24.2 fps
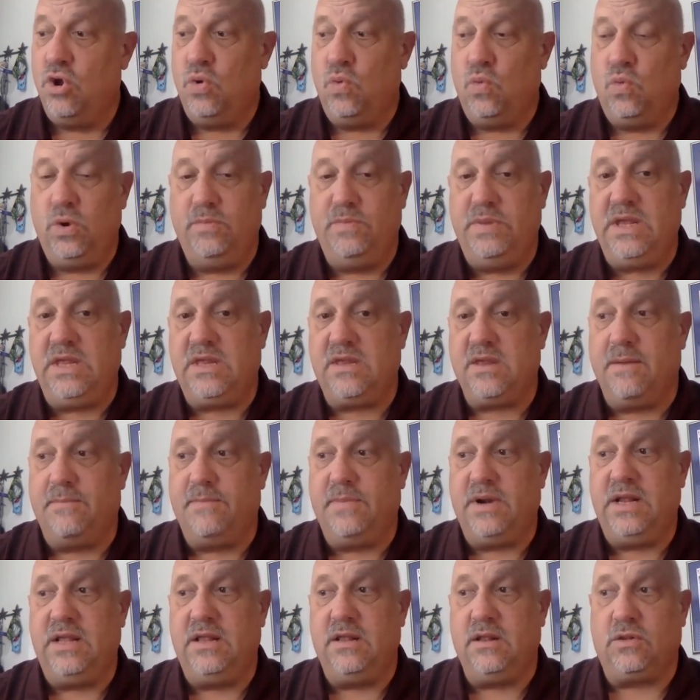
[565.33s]
would be
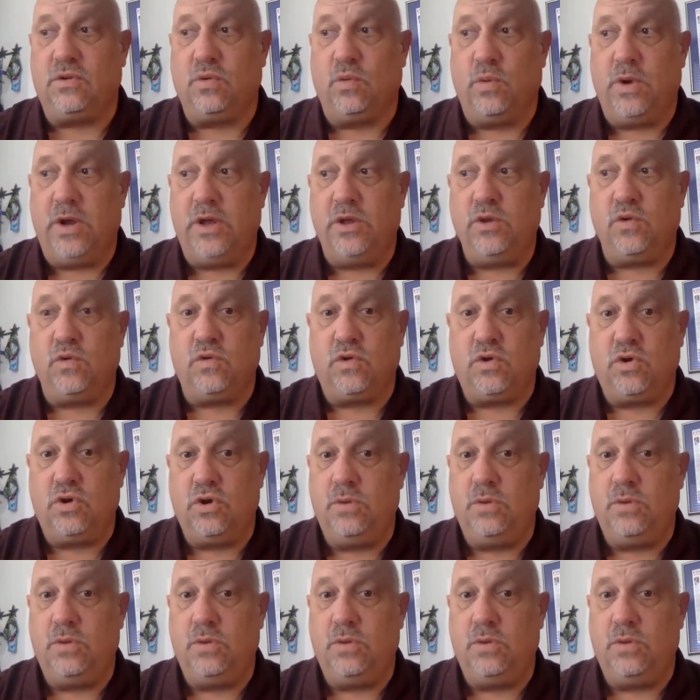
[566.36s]
somebody that the Rangers